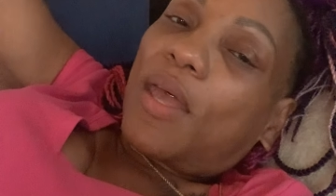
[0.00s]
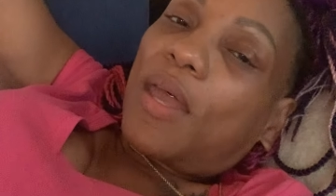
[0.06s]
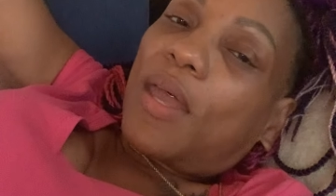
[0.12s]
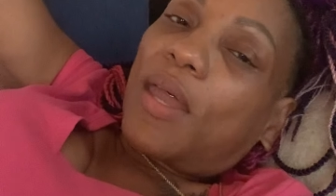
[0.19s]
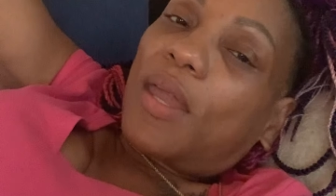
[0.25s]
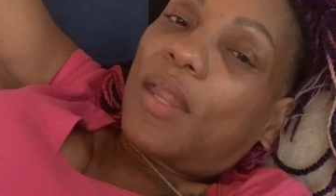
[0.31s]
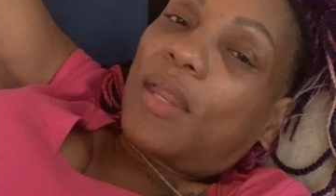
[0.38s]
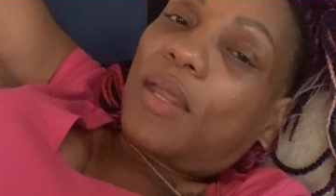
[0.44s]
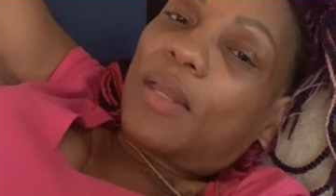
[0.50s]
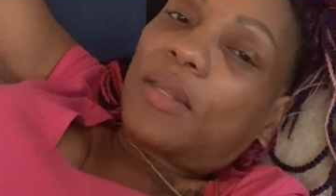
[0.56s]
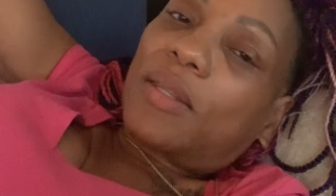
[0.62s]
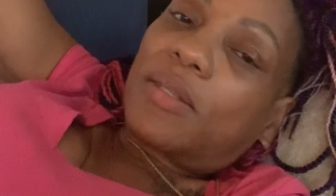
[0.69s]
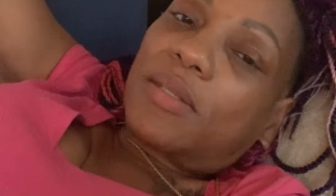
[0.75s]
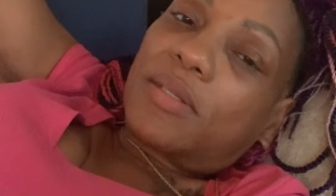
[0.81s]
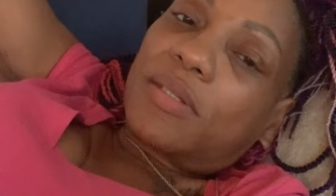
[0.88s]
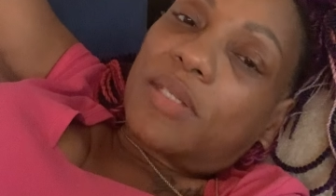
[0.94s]
And in
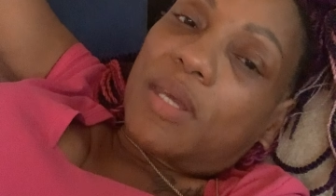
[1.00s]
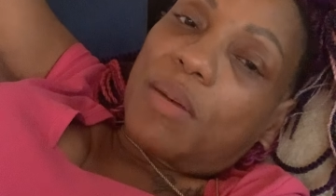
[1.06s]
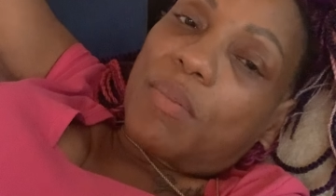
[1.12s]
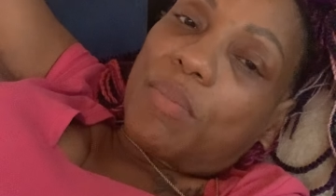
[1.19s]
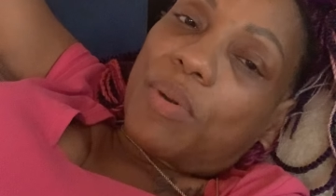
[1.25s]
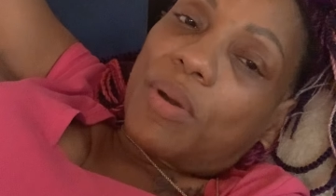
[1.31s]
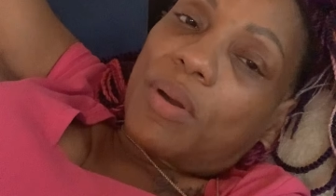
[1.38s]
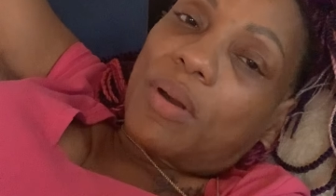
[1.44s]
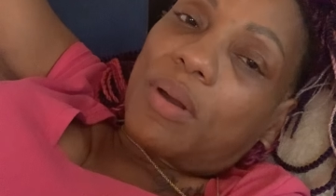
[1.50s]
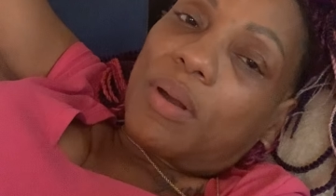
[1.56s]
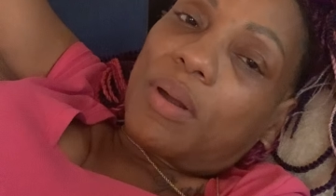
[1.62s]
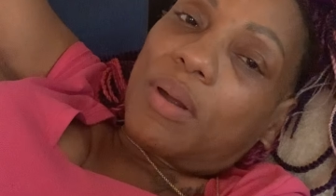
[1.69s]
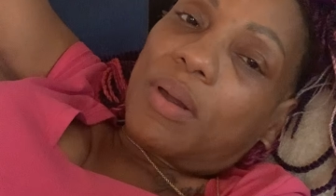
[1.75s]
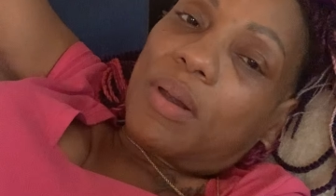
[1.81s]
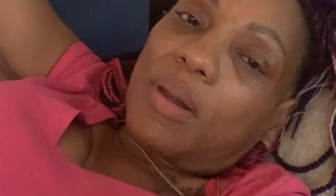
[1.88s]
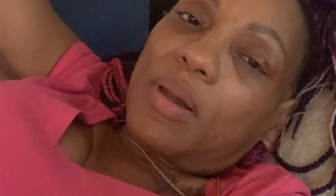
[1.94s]
December,
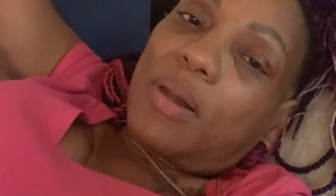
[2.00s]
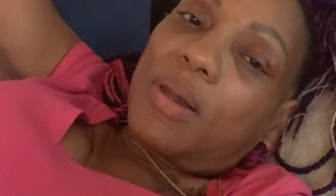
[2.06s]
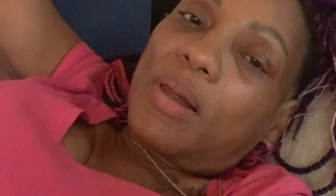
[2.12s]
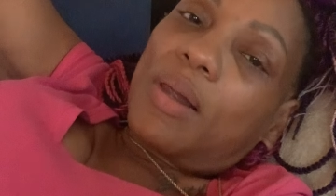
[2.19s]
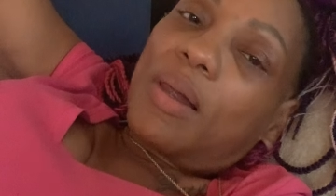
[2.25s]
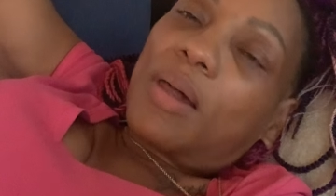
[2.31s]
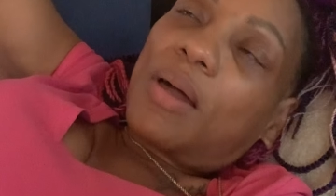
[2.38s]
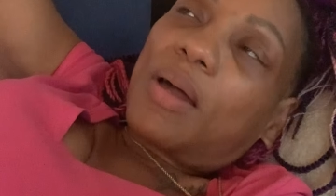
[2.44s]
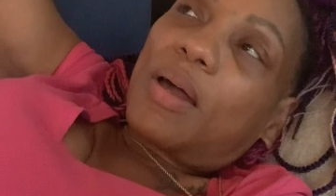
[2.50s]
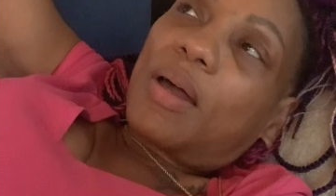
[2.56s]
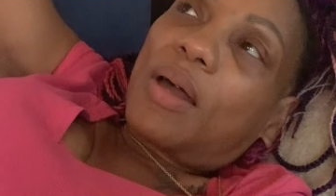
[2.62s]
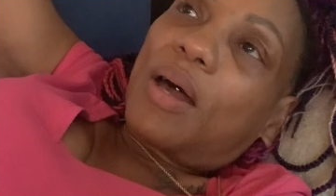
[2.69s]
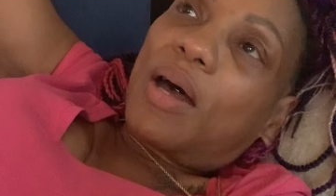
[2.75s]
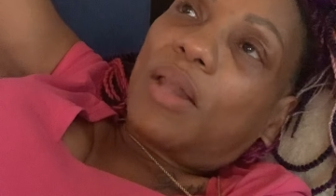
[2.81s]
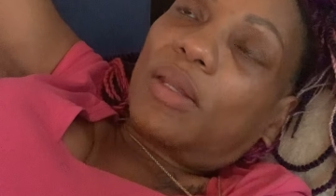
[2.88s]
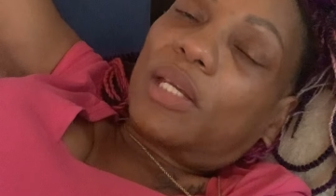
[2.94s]

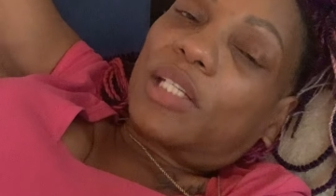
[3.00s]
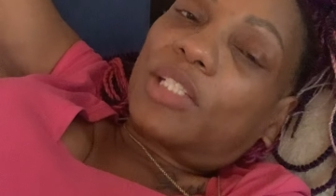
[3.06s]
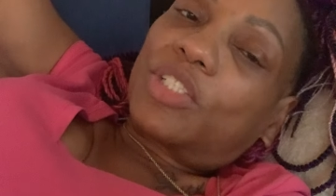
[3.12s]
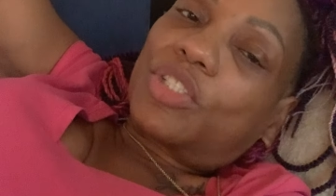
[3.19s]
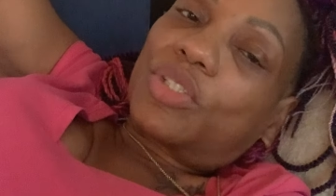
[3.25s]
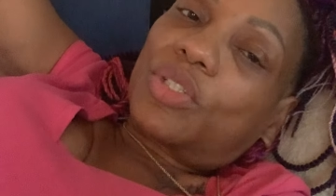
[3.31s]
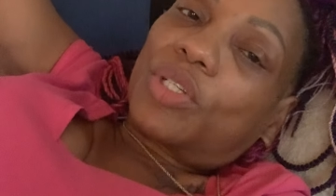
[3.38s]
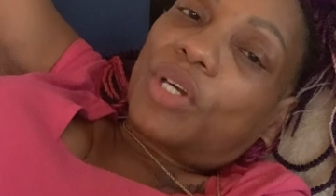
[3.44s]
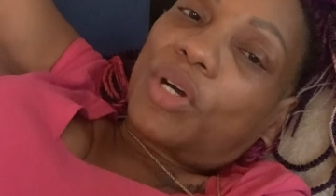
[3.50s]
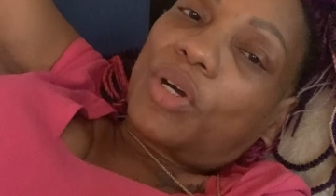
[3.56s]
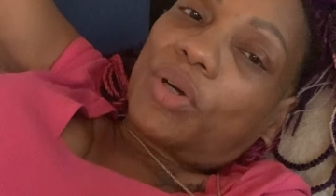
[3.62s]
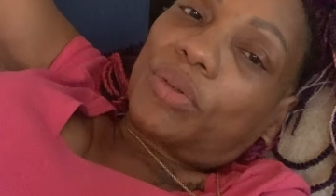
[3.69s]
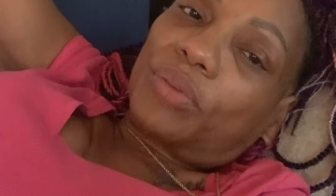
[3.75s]
I'll let you know.